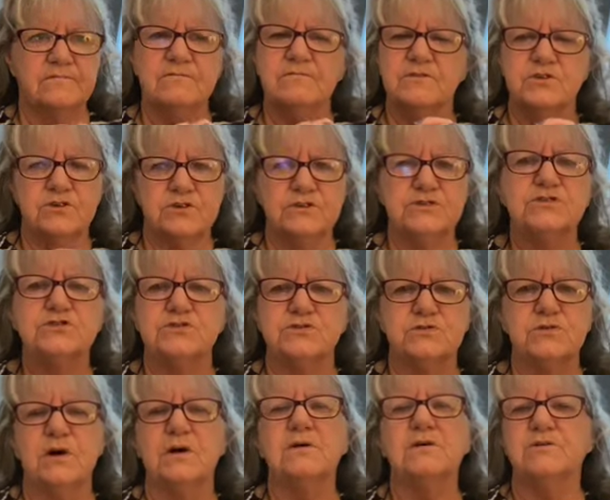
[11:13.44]
good,
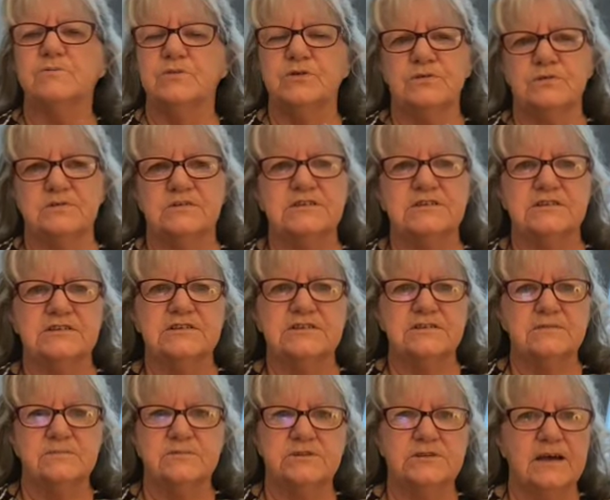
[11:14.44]
strong immune
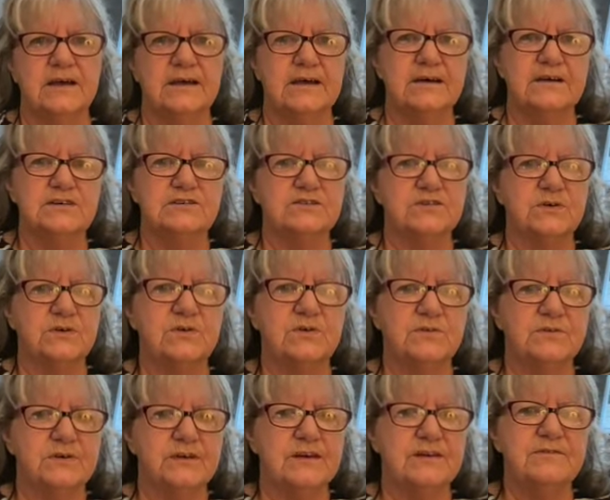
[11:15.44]
systems. So
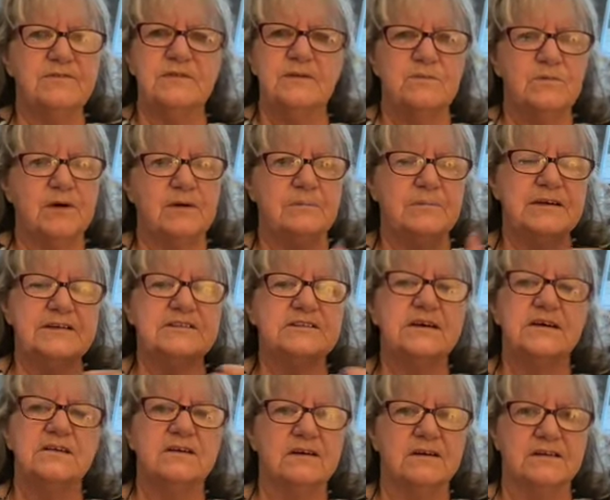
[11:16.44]
even when my
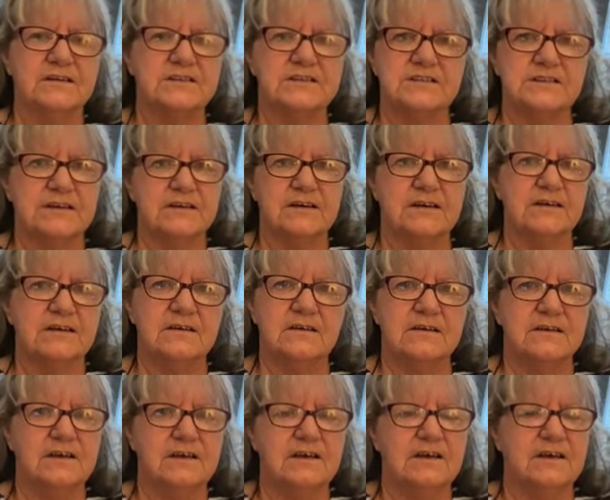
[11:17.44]
son got sick,
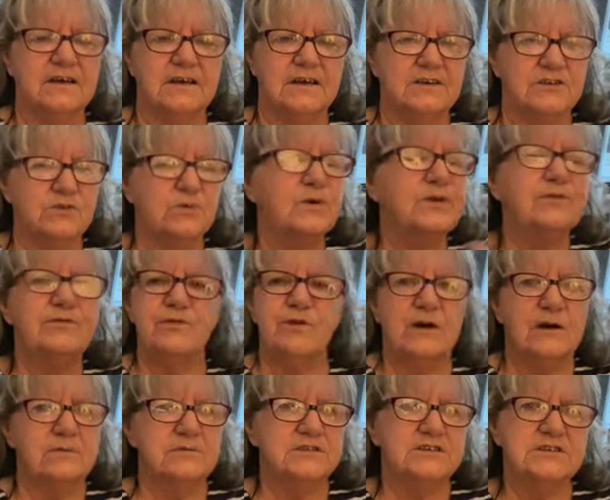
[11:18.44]
twenty-four
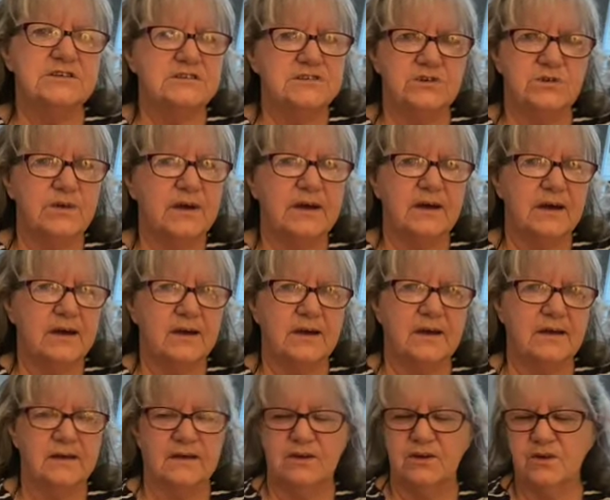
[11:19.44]
hours, he's okay,
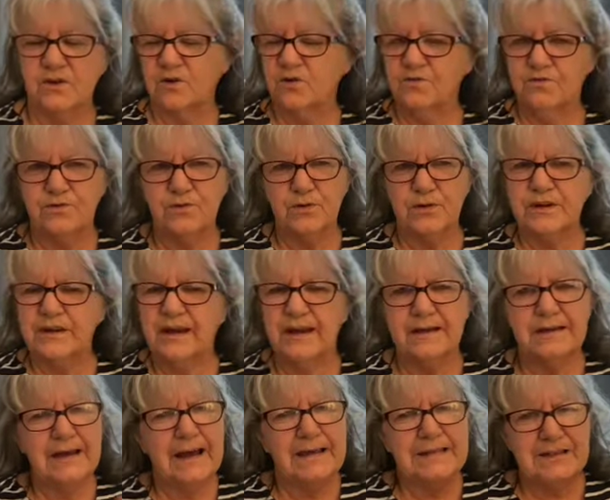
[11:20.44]
you know,
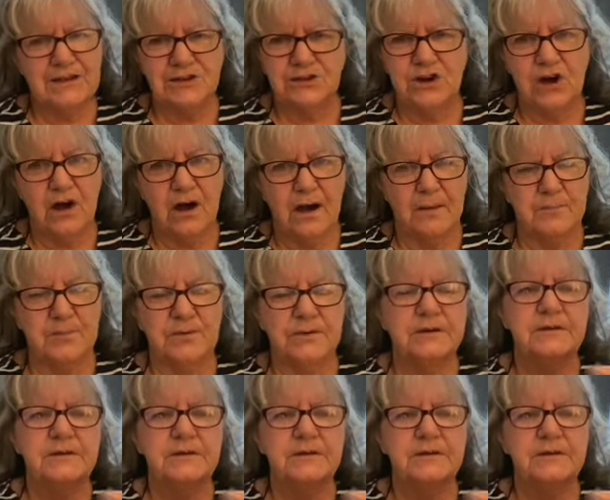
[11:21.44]
forty-eight at the top.